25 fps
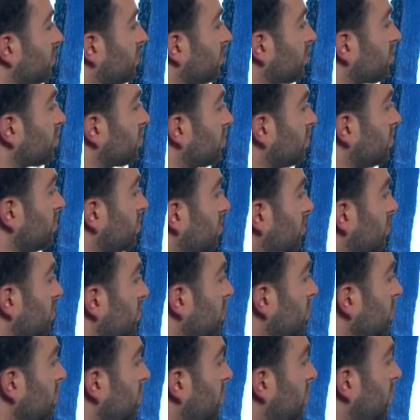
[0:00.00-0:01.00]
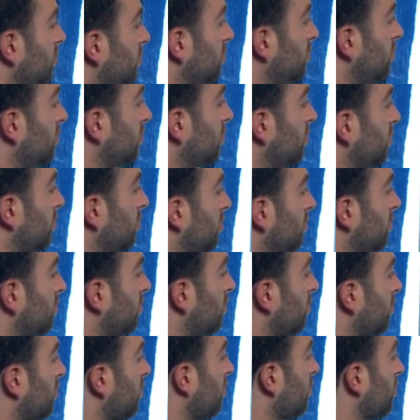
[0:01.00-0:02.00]
way of your communication.
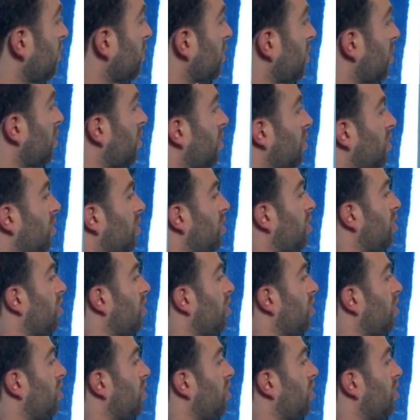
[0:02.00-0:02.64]
So